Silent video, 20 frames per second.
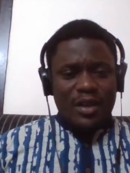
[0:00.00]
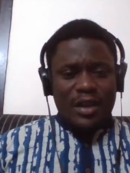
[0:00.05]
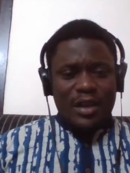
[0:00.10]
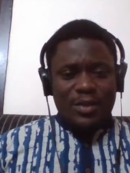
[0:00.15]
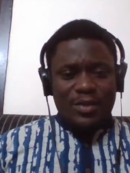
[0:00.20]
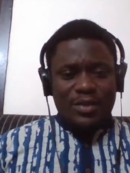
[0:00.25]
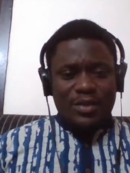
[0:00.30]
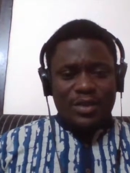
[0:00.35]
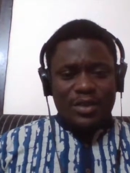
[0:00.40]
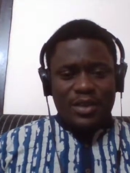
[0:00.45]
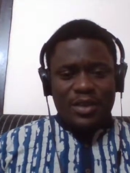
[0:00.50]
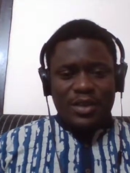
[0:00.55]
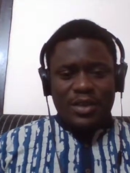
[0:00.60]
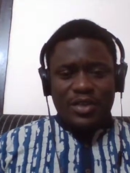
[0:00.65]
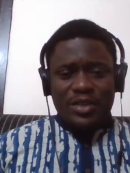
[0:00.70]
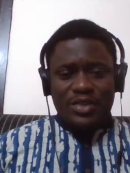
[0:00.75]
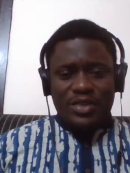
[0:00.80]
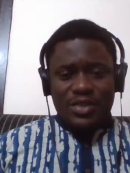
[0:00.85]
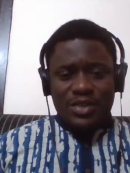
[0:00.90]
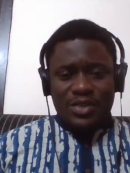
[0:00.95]
I would
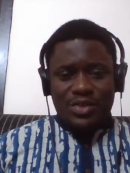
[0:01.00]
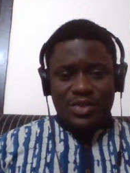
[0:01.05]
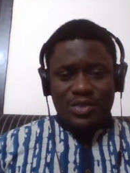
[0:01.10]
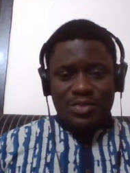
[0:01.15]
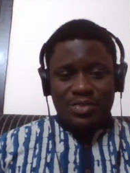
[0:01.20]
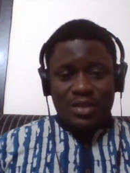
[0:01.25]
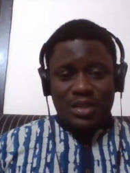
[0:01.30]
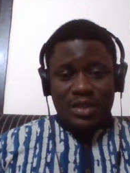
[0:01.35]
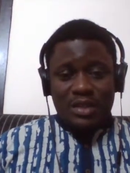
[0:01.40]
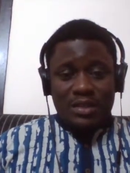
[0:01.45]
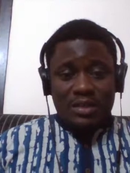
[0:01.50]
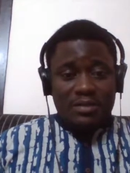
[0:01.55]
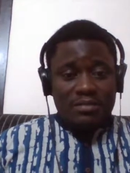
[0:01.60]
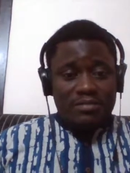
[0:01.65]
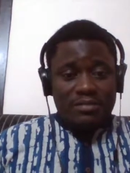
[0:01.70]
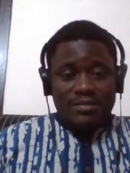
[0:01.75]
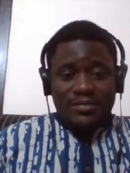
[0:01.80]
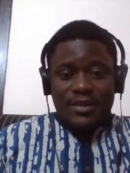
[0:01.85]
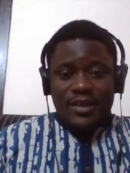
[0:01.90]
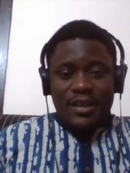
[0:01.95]
encourage you to read
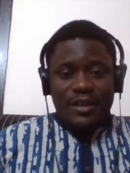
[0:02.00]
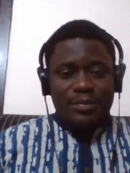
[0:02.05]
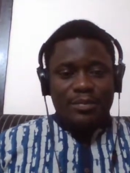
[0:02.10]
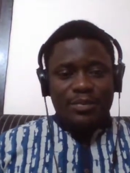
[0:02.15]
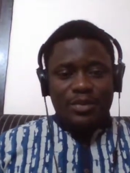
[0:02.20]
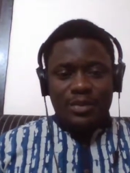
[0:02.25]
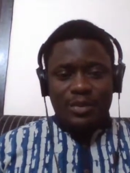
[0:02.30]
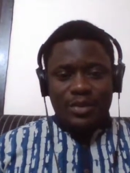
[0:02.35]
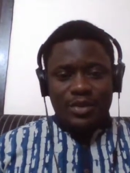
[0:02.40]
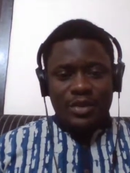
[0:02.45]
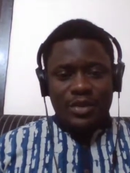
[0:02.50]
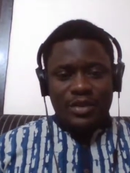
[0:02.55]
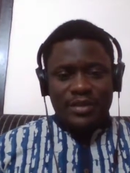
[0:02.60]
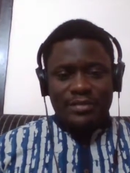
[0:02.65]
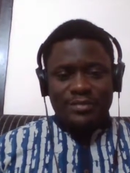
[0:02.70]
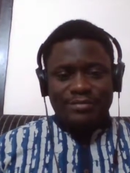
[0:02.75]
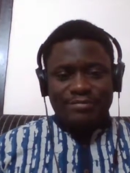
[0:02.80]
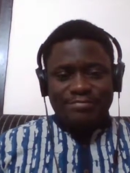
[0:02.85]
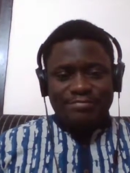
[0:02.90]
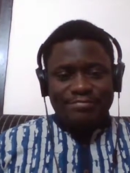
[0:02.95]
up,
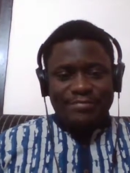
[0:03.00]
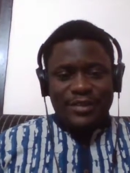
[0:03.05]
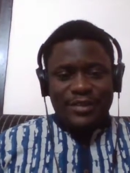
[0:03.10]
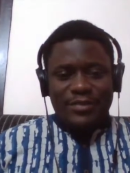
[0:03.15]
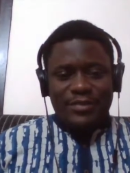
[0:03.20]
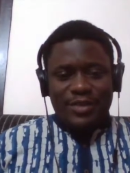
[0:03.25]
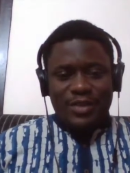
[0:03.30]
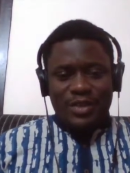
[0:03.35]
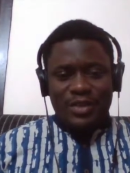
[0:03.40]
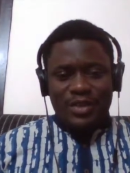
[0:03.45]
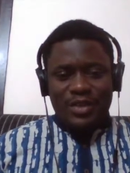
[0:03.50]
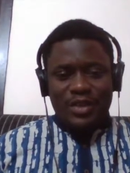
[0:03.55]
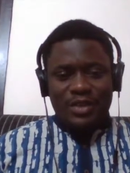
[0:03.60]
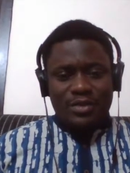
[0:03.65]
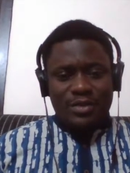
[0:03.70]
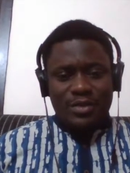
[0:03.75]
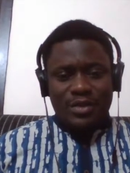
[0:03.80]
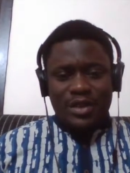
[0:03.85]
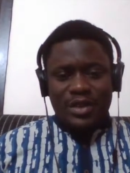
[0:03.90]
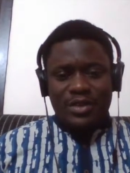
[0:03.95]
or if you're
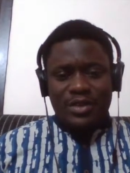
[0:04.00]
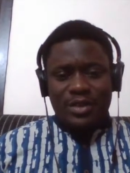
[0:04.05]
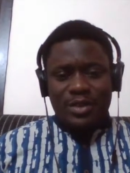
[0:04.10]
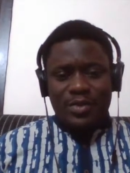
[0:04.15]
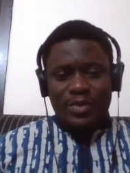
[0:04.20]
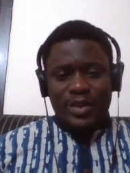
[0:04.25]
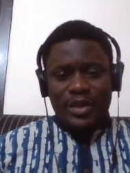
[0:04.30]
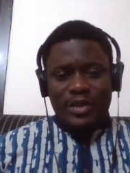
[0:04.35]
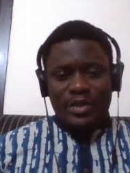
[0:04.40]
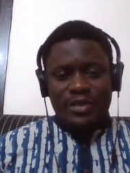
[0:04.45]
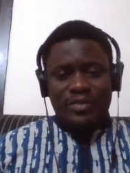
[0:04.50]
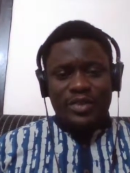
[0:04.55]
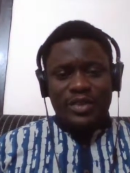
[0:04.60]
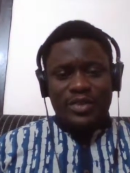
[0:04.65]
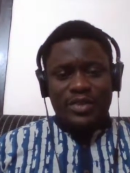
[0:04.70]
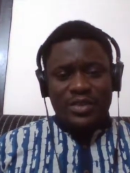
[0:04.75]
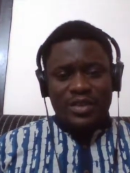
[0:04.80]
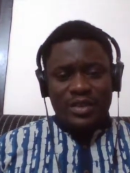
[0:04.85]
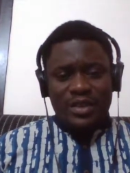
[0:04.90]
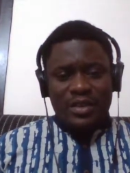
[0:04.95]
not already aware of
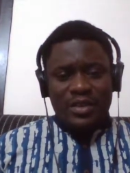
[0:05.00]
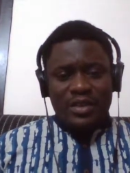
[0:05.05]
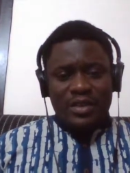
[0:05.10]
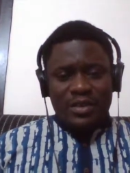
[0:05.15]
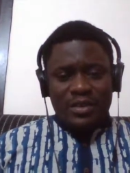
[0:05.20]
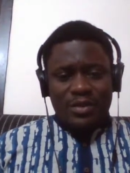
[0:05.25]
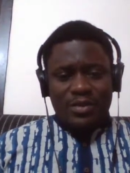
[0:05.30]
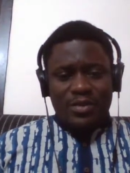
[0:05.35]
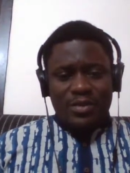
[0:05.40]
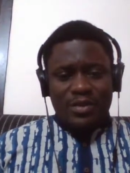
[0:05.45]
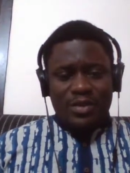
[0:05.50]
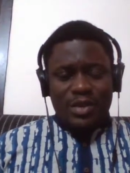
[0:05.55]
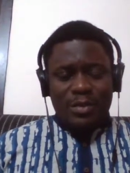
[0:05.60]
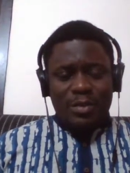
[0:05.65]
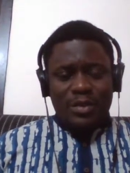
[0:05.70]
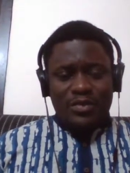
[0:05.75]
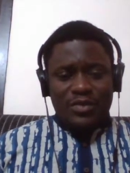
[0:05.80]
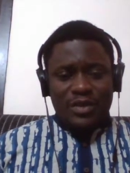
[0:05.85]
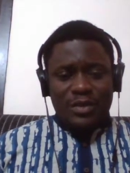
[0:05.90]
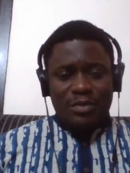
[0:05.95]
it,
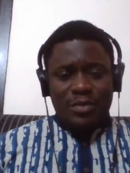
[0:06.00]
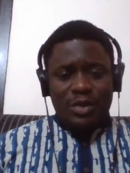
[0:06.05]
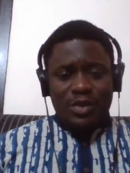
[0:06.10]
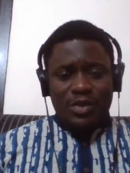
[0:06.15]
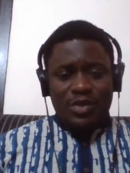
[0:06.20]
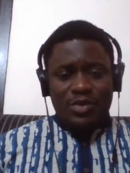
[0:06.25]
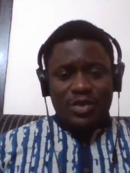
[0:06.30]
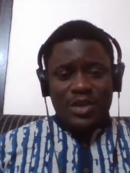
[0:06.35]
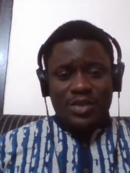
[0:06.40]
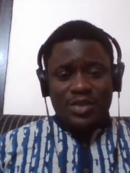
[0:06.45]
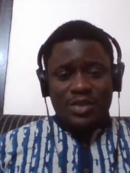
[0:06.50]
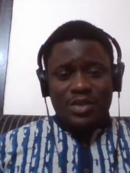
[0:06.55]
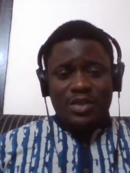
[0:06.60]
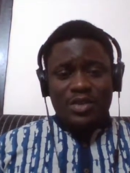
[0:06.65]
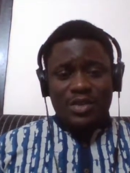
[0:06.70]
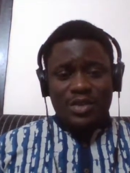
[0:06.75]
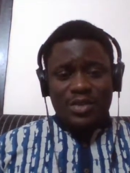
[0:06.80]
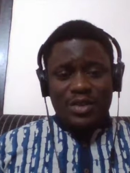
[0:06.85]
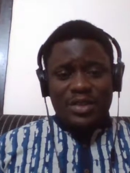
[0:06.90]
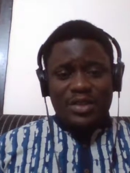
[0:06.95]
some of the most
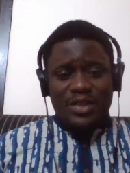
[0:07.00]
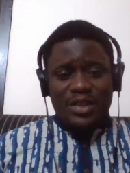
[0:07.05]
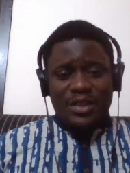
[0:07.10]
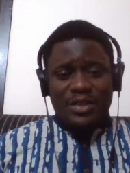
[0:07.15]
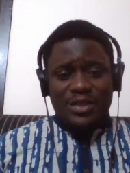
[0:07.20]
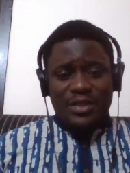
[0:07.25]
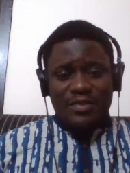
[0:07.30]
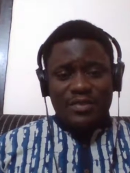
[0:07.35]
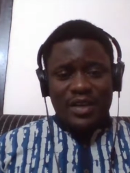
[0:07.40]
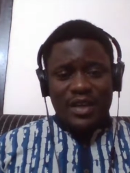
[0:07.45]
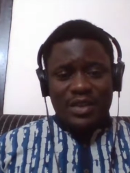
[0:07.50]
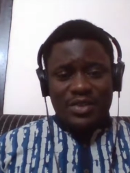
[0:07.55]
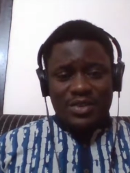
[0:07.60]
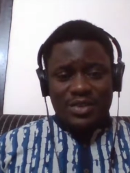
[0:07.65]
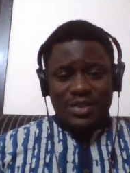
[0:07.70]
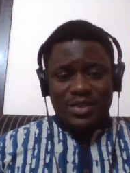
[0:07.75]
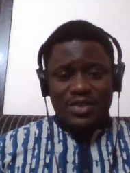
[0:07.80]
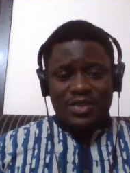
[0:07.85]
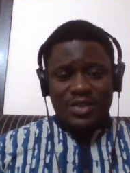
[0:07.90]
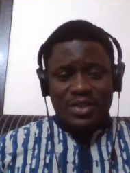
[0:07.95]
resonant critiques of
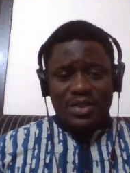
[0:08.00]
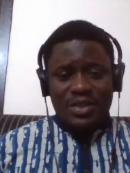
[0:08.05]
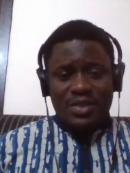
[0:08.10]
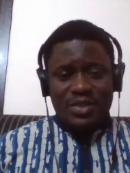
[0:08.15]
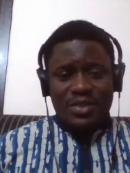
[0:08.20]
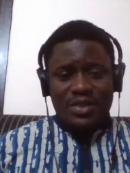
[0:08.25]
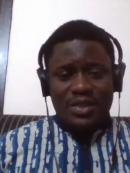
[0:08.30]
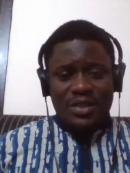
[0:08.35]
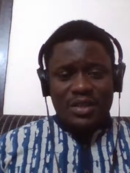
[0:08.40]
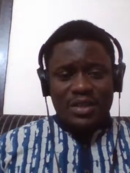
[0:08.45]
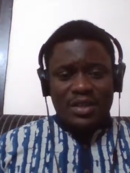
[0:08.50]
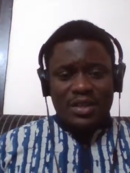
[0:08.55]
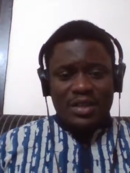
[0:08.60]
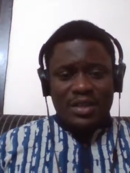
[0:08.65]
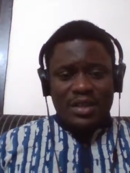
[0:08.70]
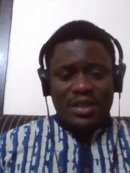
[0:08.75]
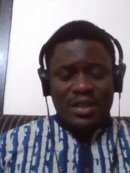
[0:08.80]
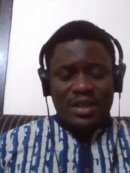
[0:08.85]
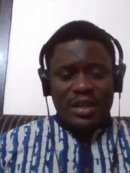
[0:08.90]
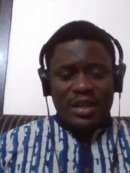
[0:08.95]
SDGs
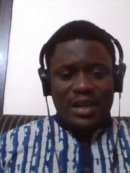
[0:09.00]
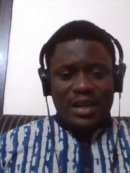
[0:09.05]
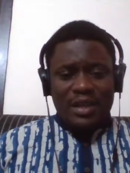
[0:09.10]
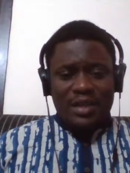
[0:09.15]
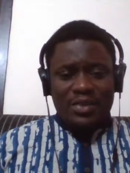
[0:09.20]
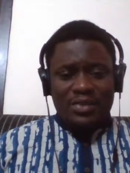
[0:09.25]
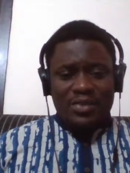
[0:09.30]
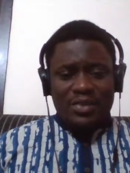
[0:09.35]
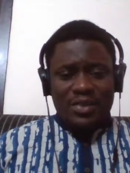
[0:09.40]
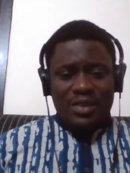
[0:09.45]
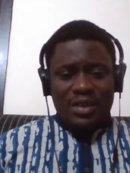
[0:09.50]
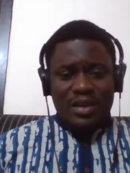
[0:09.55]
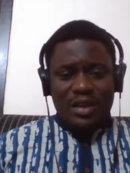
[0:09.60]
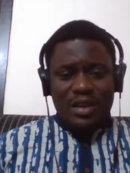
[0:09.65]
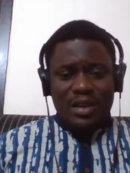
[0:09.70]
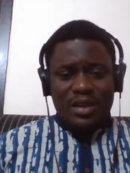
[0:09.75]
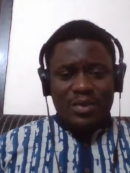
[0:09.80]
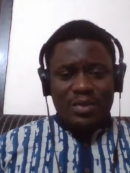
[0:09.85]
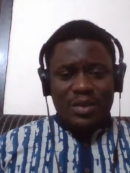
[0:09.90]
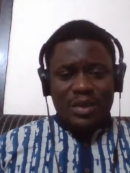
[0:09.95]
and
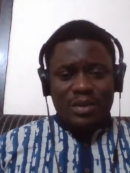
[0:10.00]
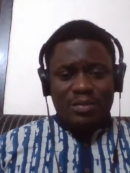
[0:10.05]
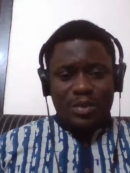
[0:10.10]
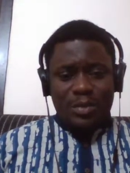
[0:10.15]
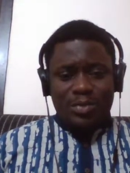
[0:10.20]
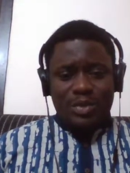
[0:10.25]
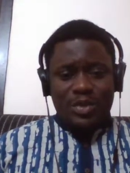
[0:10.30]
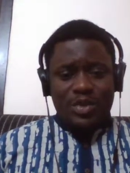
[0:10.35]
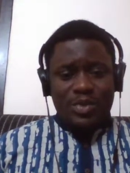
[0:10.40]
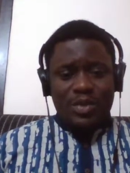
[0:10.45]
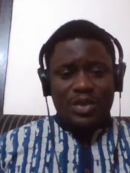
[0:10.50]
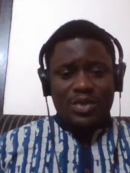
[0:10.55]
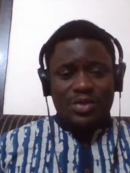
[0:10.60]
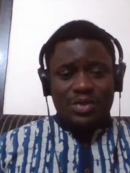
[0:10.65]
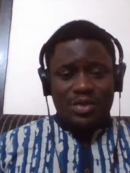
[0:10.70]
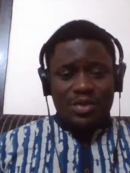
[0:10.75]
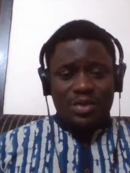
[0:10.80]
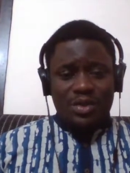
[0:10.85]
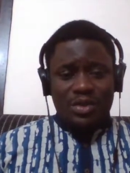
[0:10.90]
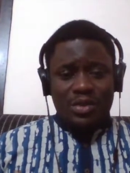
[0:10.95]
how it
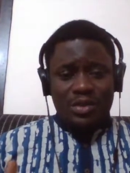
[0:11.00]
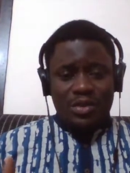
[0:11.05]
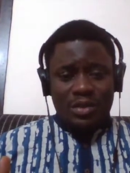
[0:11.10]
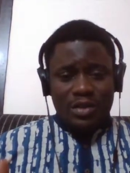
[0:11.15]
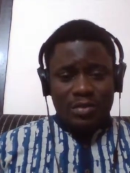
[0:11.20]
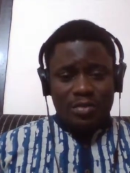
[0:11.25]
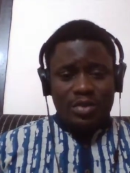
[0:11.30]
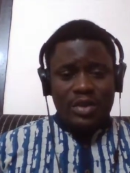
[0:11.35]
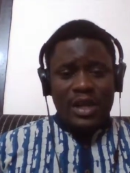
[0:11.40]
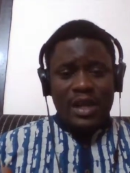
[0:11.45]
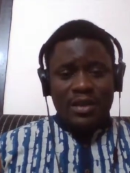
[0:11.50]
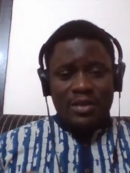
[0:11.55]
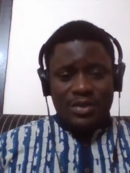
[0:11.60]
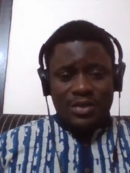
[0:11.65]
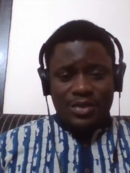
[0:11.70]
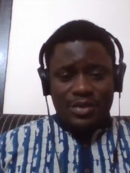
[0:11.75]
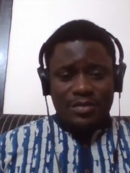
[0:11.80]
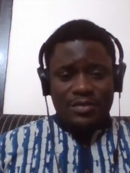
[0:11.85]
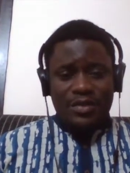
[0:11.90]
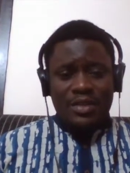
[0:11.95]
perpetuates on
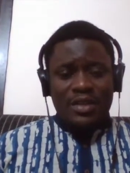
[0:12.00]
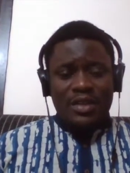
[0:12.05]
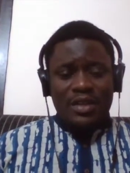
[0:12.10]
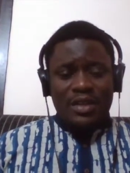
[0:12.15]
neoliberalism